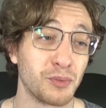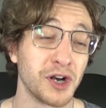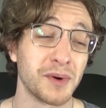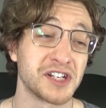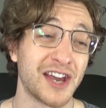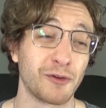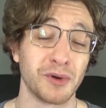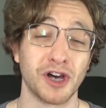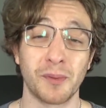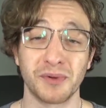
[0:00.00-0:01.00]
We pretty much
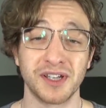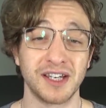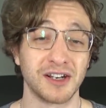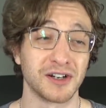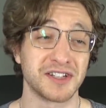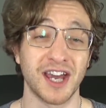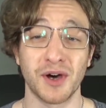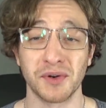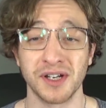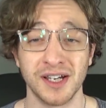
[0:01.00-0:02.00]
have a monopoly in our
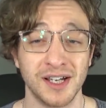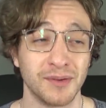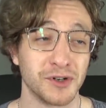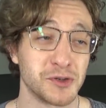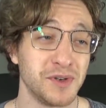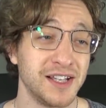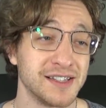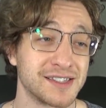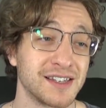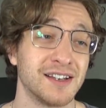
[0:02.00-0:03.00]
town, which
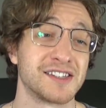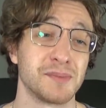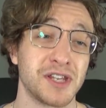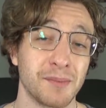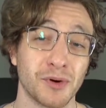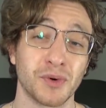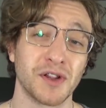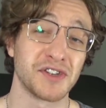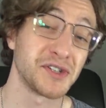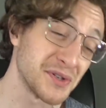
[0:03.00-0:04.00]
means
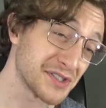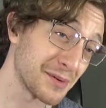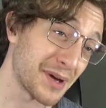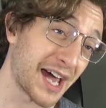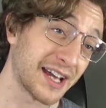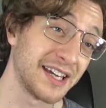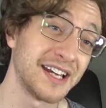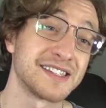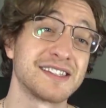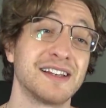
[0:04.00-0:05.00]
September, when all the students come
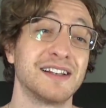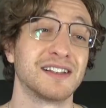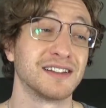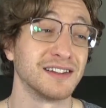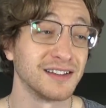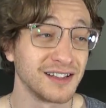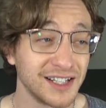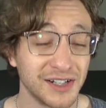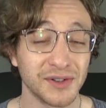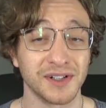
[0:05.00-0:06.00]
back, it's
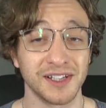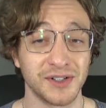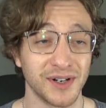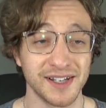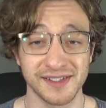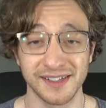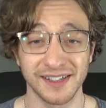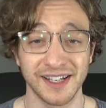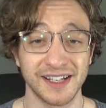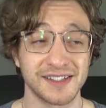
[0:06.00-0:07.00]
literally
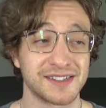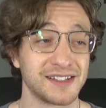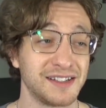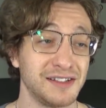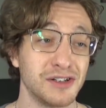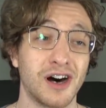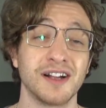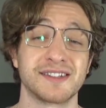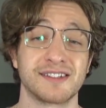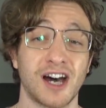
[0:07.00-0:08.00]
crazy. Like, it's
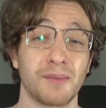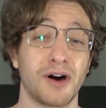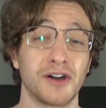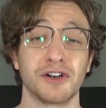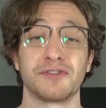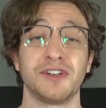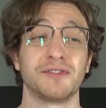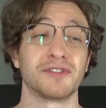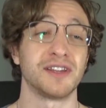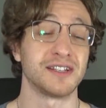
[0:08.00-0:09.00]
nonstop on your
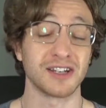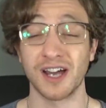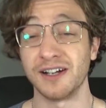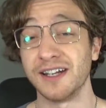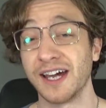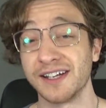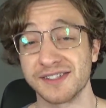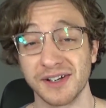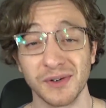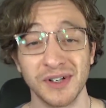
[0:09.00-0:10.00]
feet for the entire
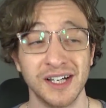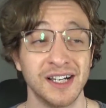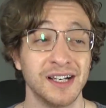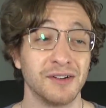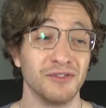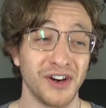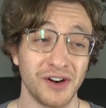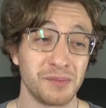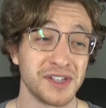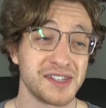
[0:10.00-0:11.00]
day. So
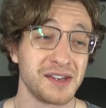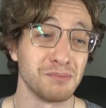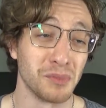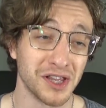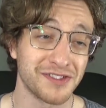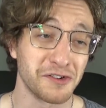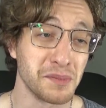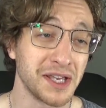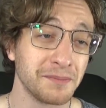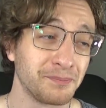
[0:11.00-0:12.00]
very busy month
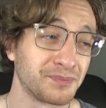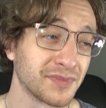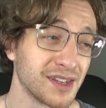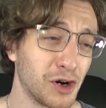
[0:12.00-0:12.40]
for me.